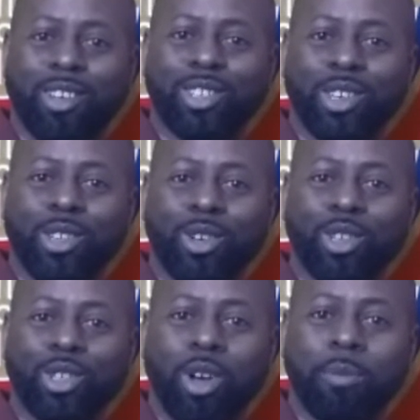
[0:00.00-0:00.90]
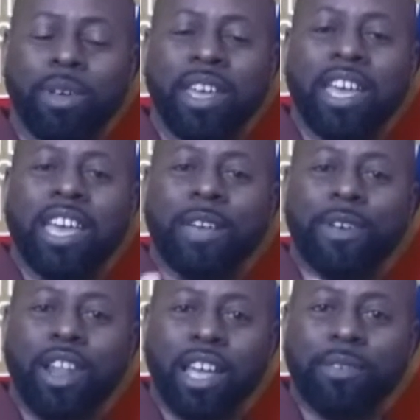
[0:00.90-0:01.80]
continue the good job.
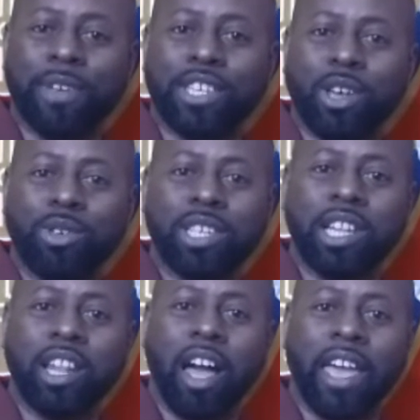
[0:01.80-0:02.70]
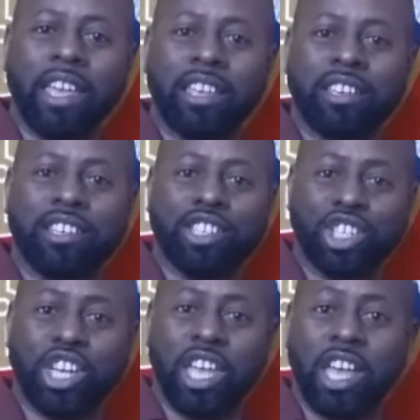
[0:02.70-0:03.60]
If you like the videos, like,
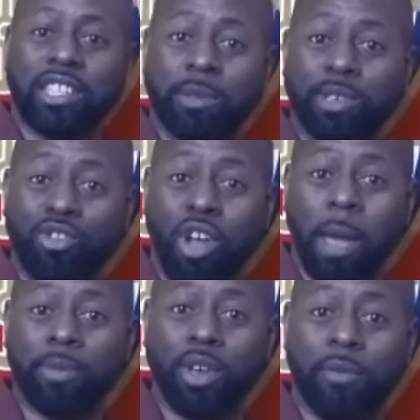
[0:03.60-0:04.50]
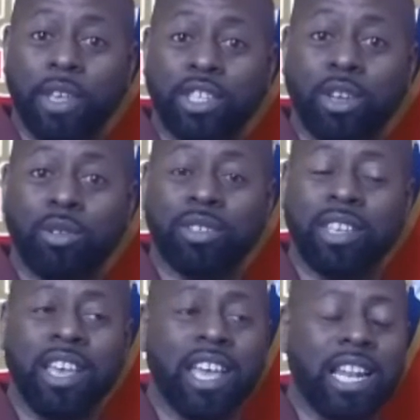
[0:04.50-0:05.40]
share, and subscribe to our
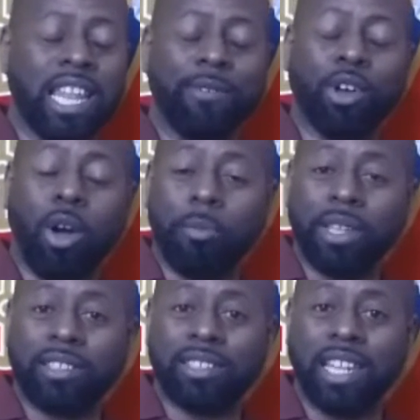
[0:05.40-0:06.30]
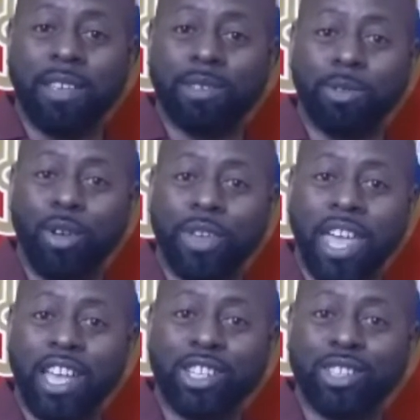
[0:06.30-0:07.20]
videos. Leave the comments, leave some
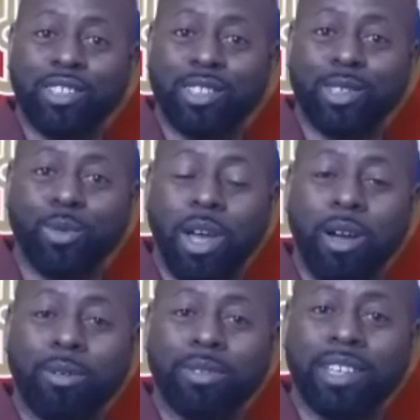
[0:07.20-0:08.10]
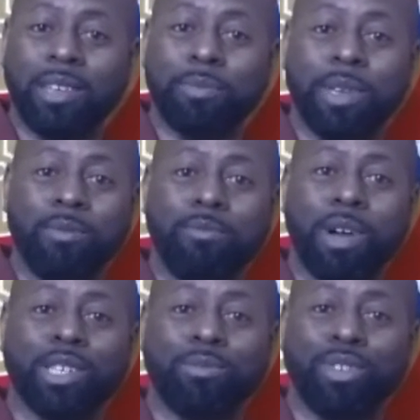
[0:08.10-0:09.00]
notifications as well. It'd be
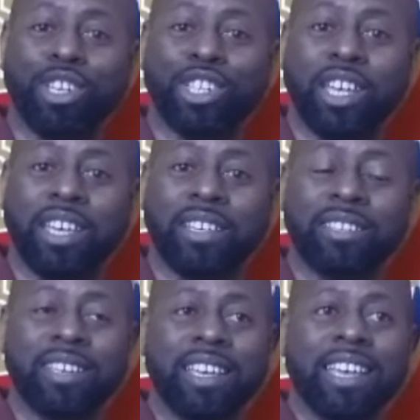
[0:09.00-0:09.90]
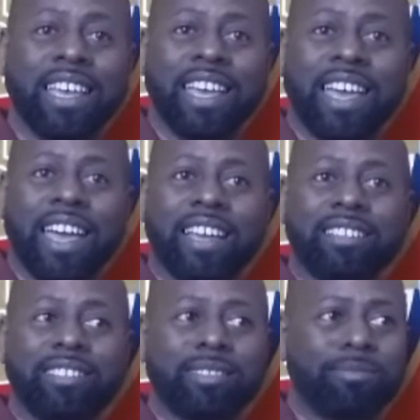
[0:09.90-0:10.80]
much appreciated.
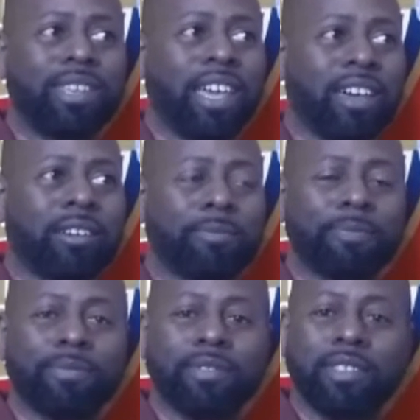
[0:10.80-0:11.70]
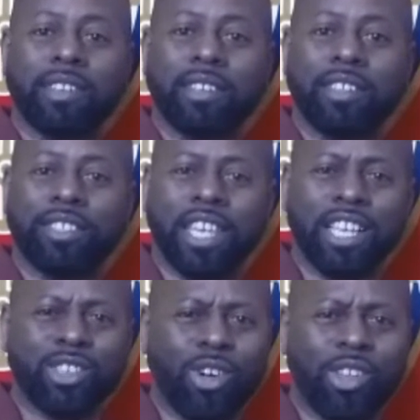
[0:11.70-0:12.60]
And yeah,
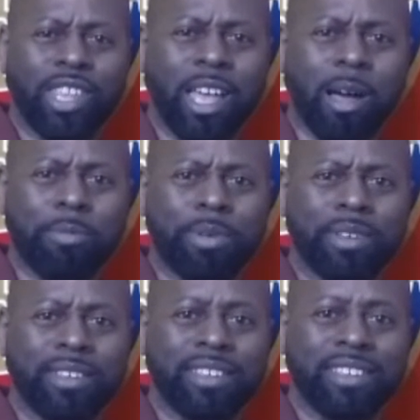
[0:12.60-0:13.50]
things are on the up,